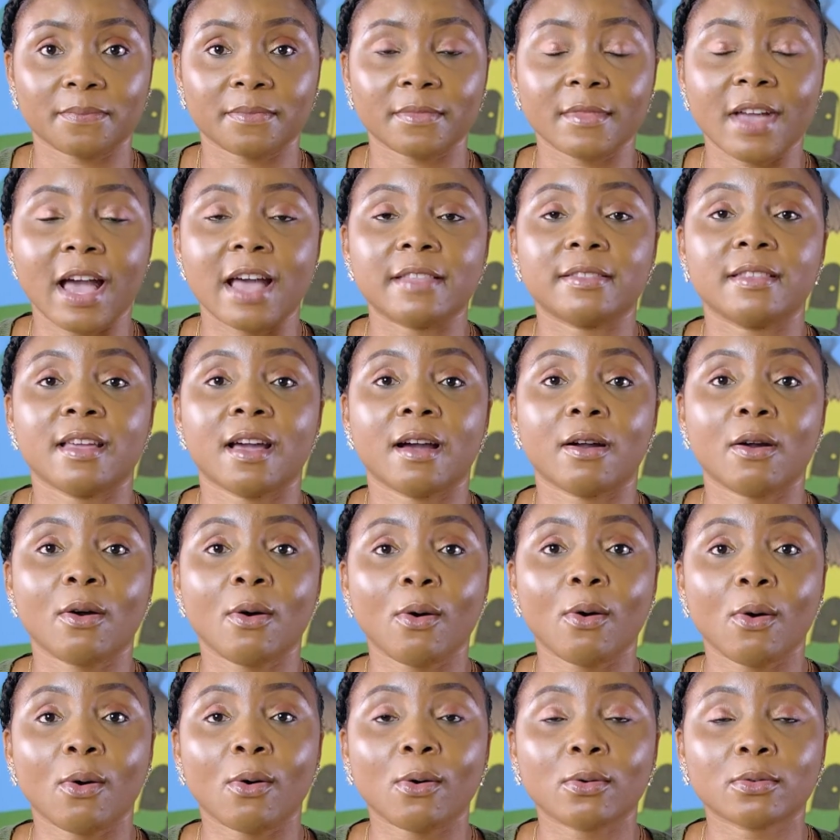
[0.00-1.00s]
and they are
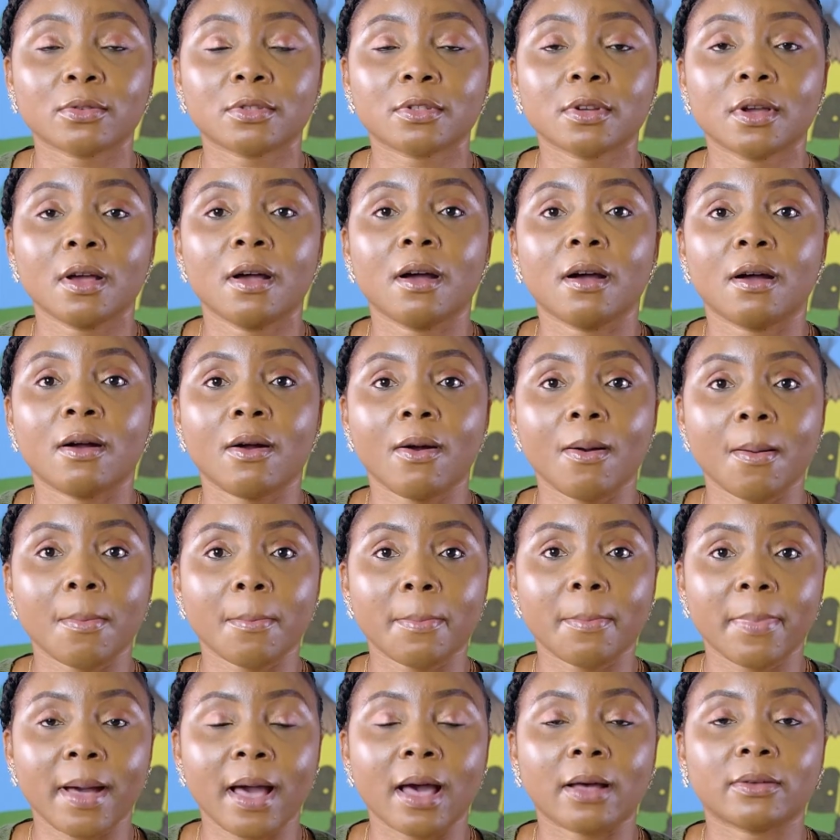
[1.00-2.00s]
called
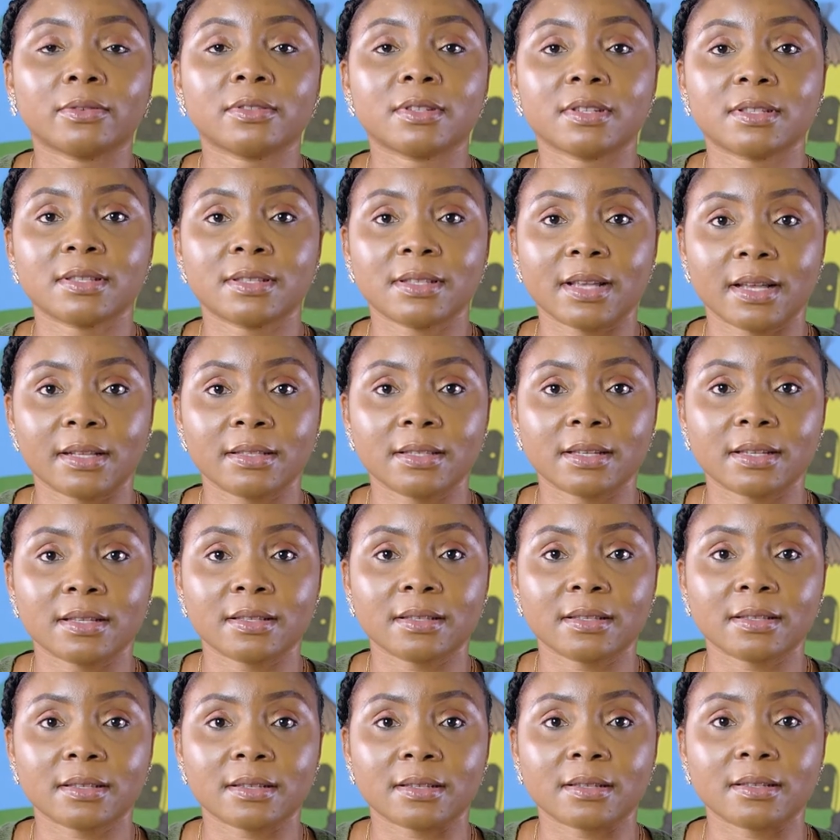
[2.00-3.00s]
compound
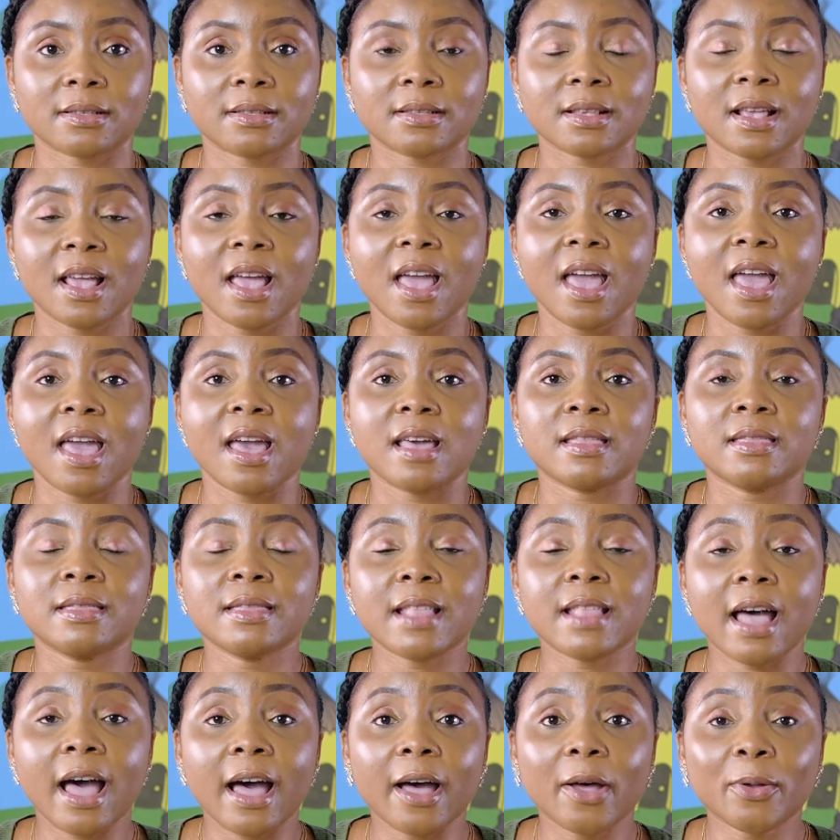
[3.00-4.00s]
sentences.
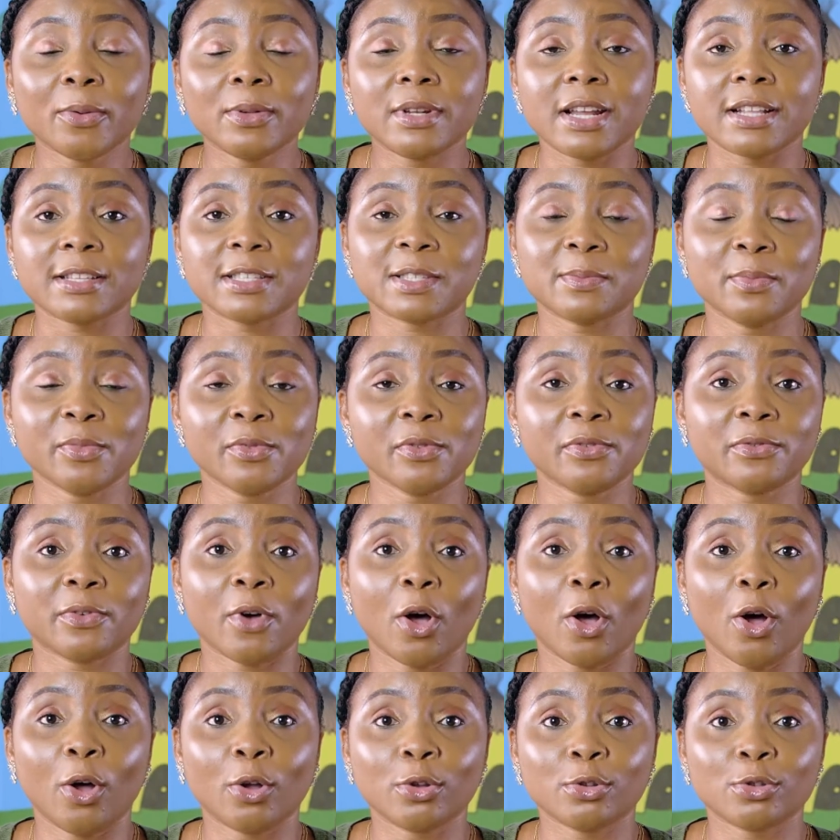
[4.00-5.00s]
Now let's move
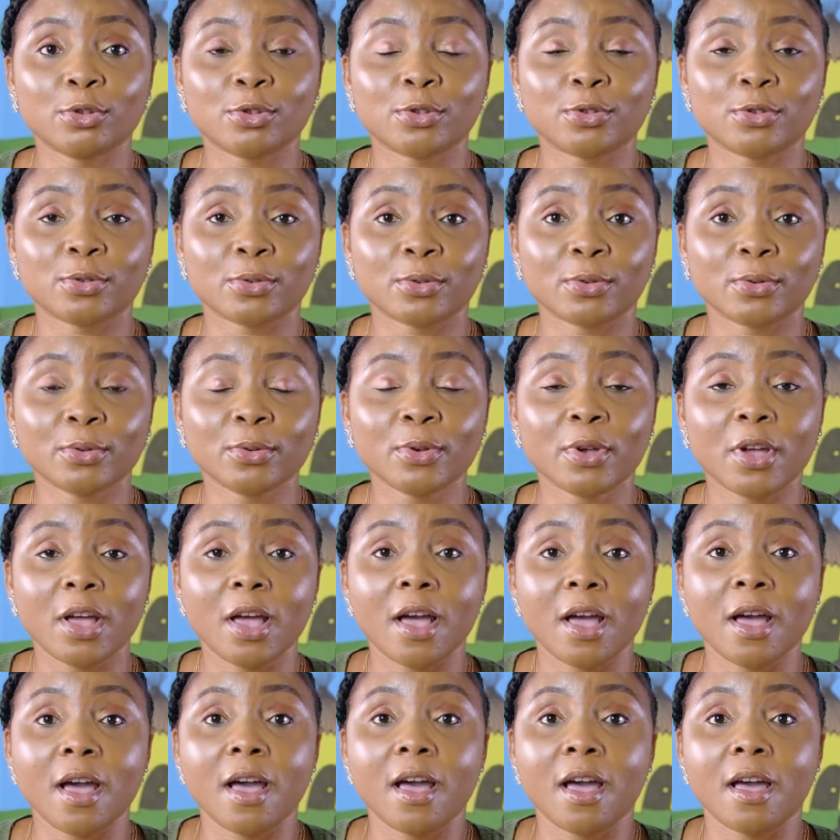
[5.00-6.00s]
on to
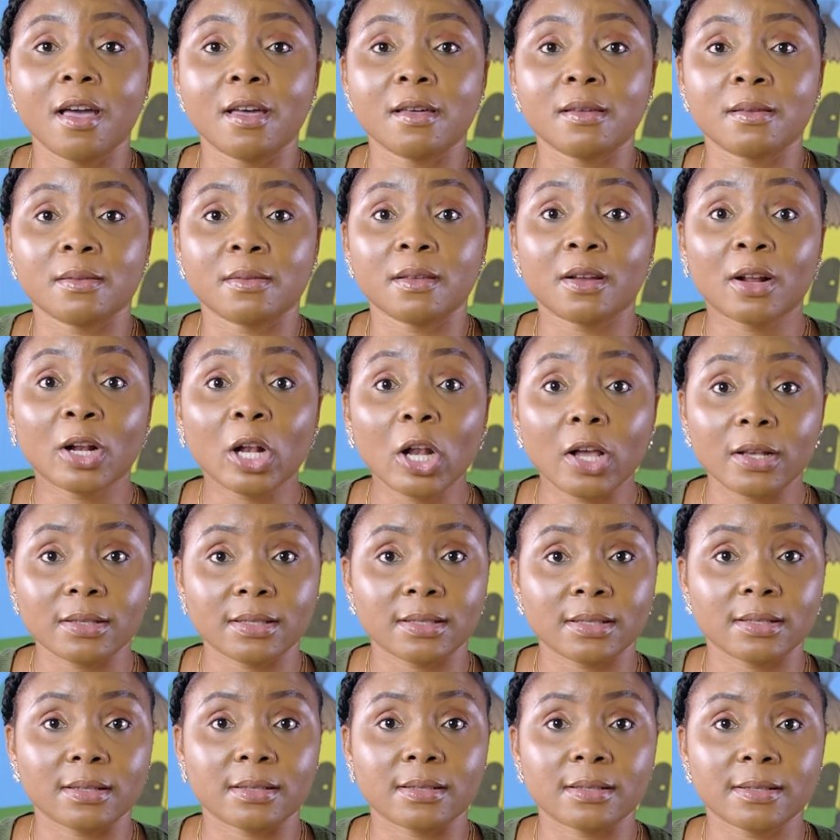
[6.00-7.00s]
the
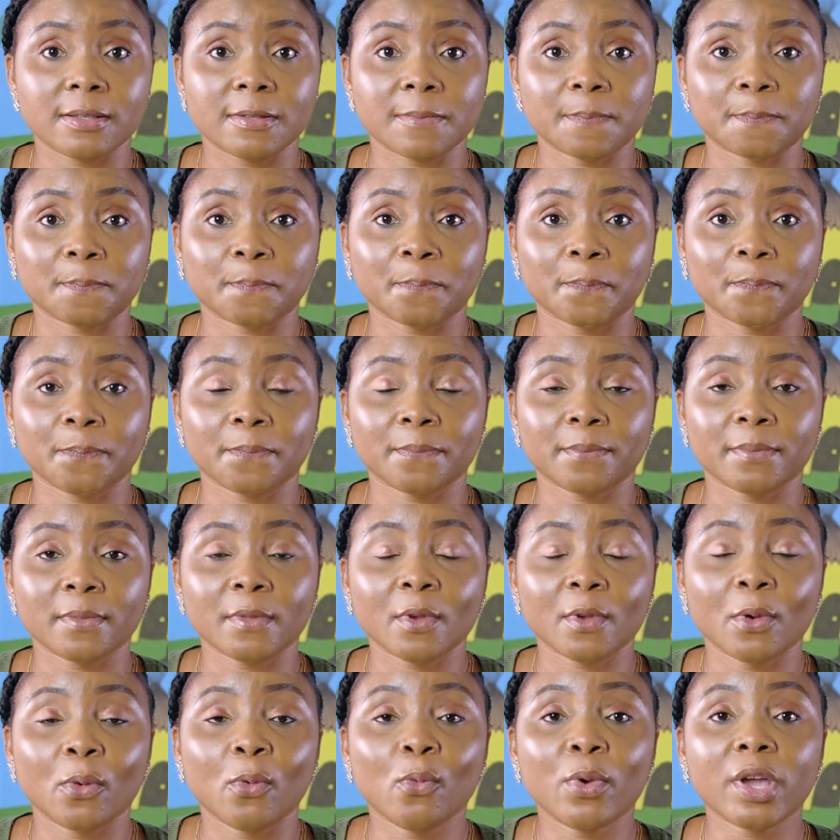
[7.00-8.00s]
clauses.
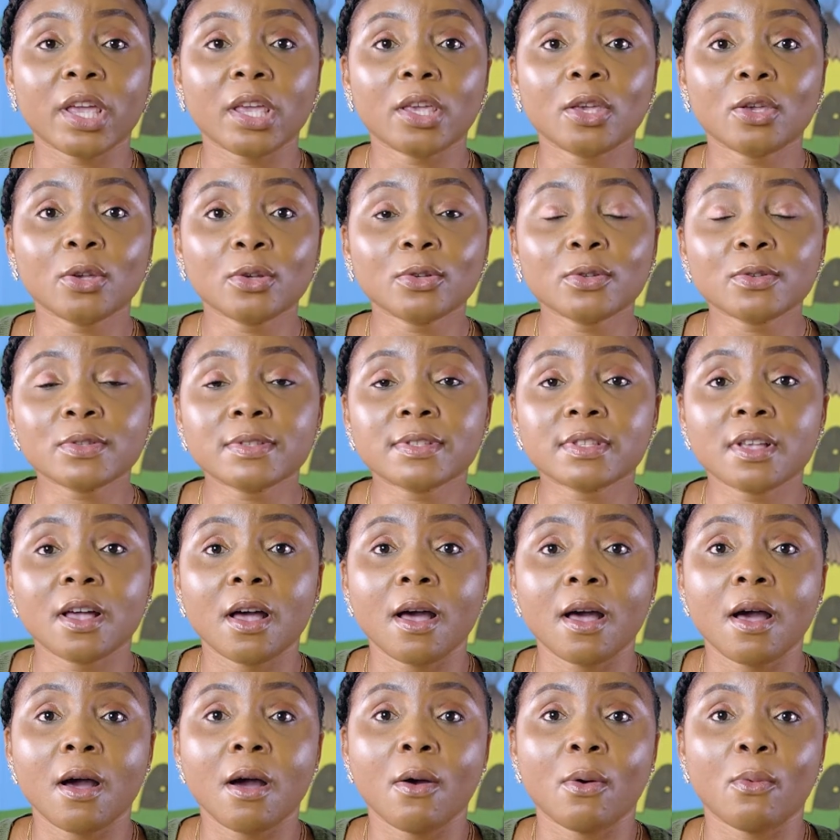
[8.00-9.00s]
We use
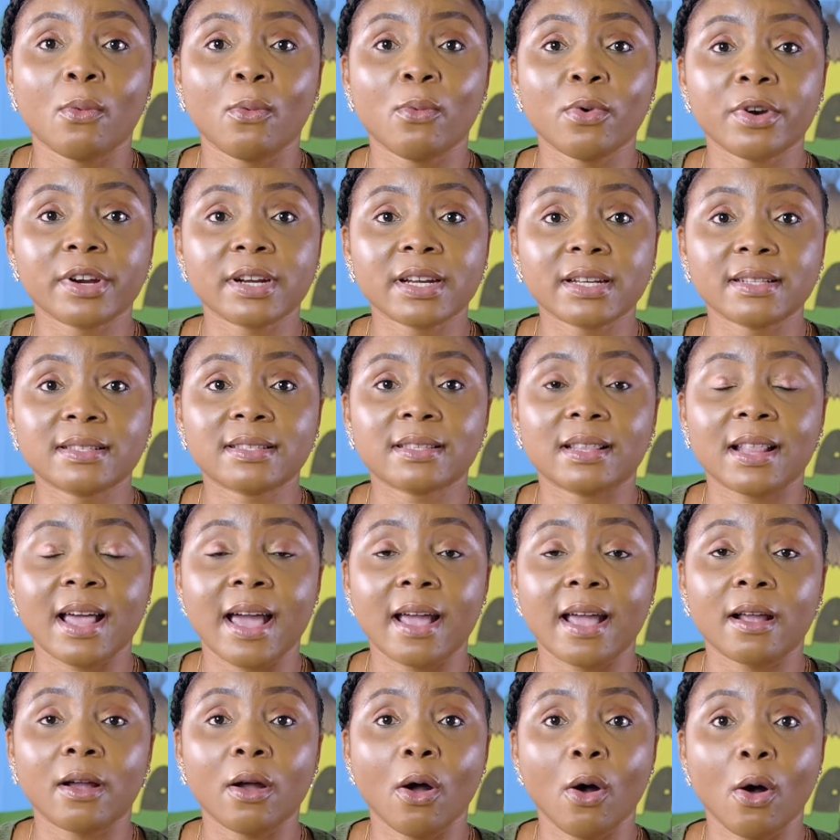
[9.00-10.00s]
words
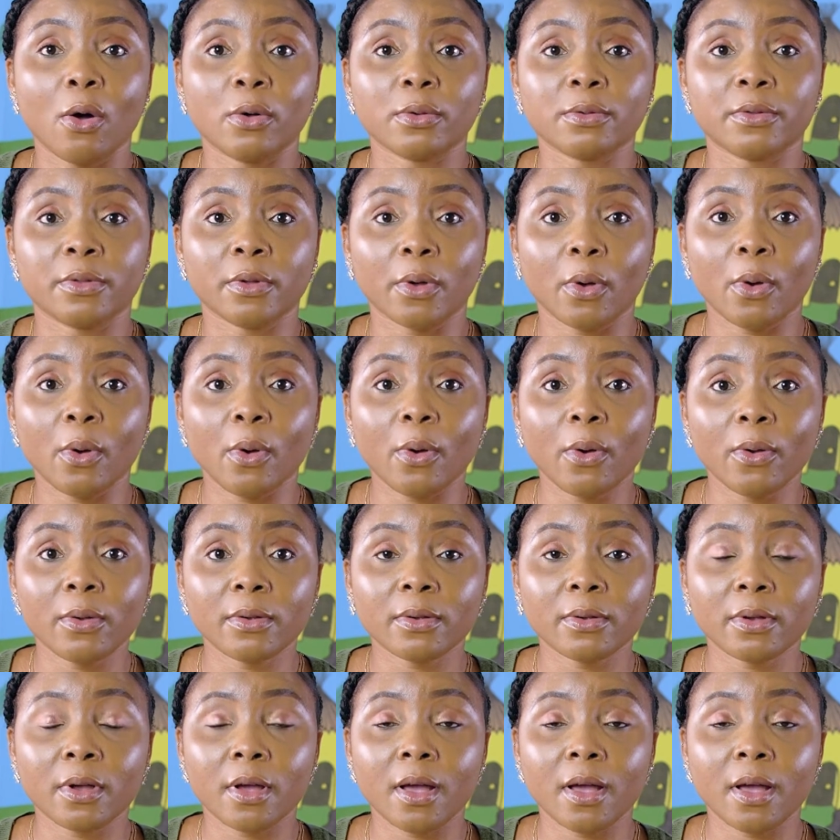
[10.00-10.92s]
like although,